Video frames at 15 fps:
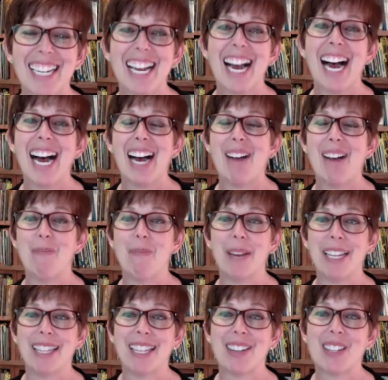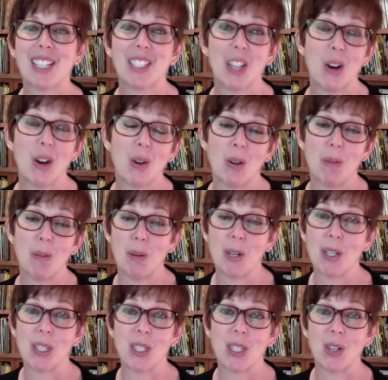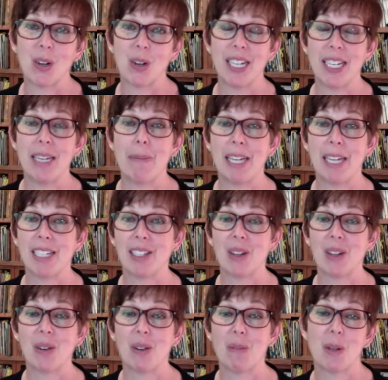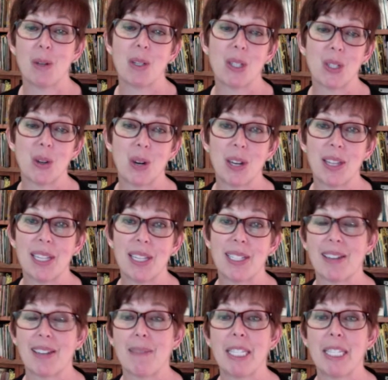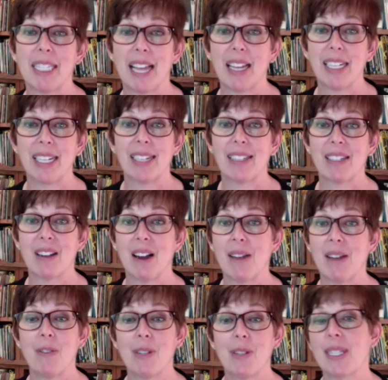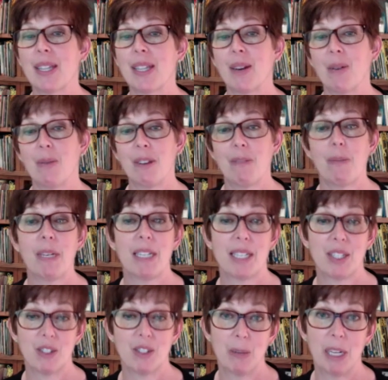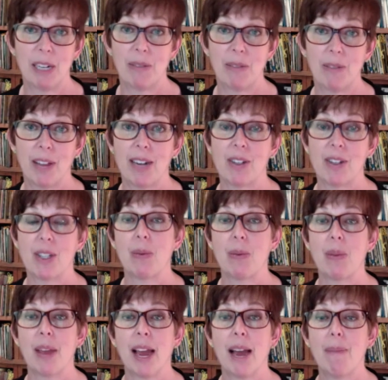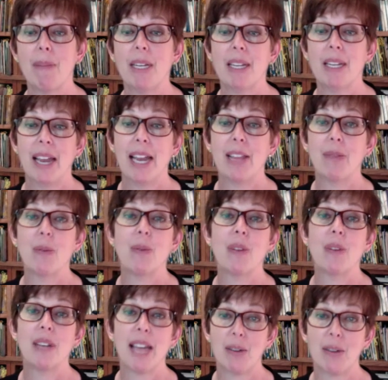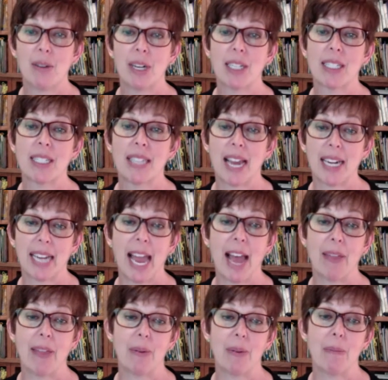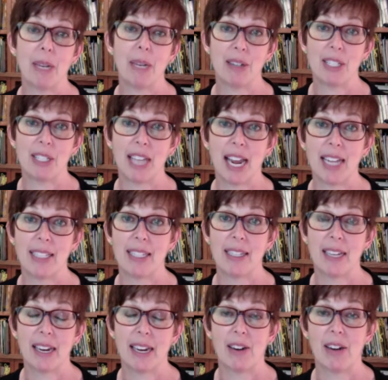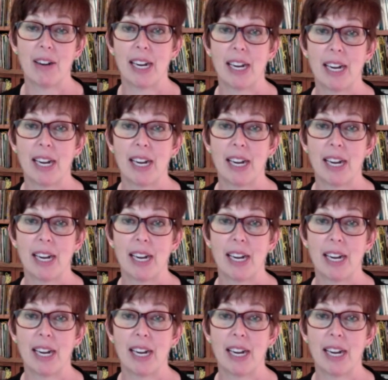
But there's a local bookstore, an independent local bookstore that's going to be selling at the conference. So we've been distributing flyers through them and through the networks that Catherine Pierce has in the area.